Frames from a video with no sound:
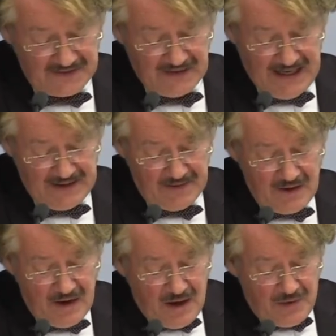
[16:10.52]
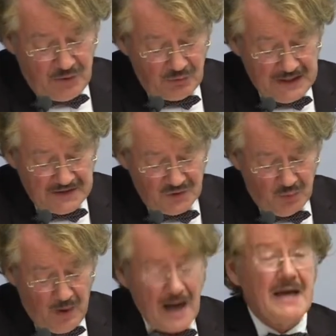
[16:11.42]
by saying, the
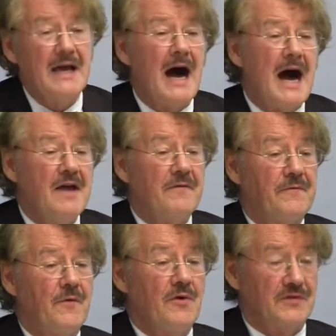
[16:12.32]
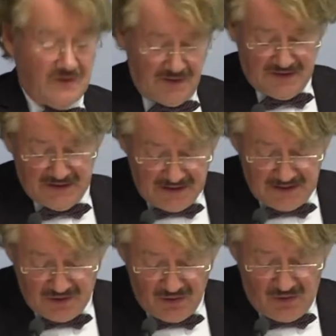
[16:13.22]
reason why I first
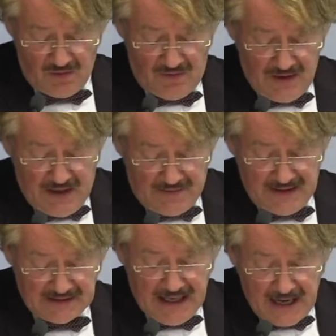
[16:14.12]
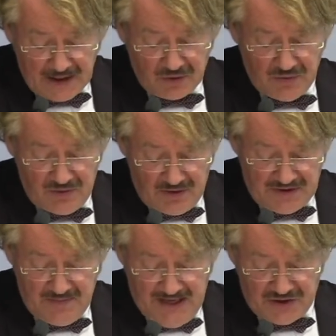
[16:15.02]
studied law, that I could
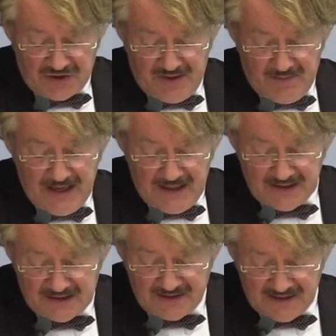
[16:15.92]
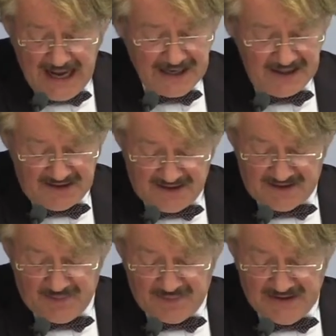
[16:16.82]
not imagine my any
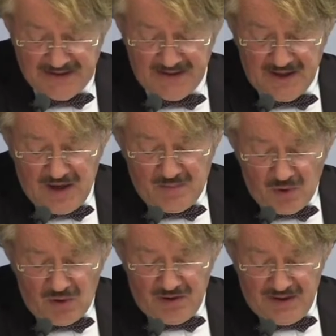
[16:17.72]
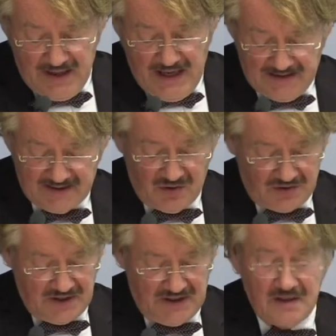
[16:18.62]
discipline more
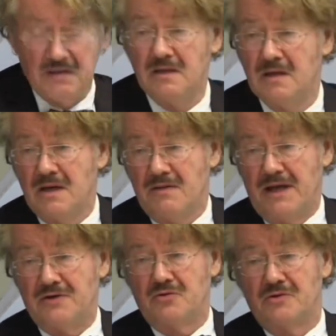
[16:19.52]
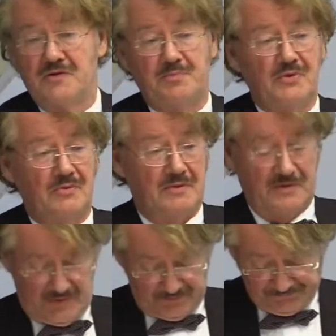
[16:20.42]
exotic than
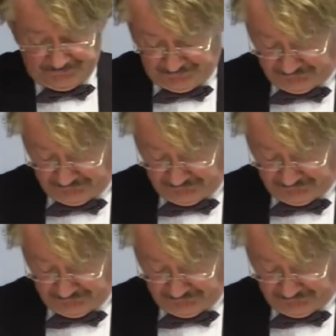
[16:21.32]
jurisprudence.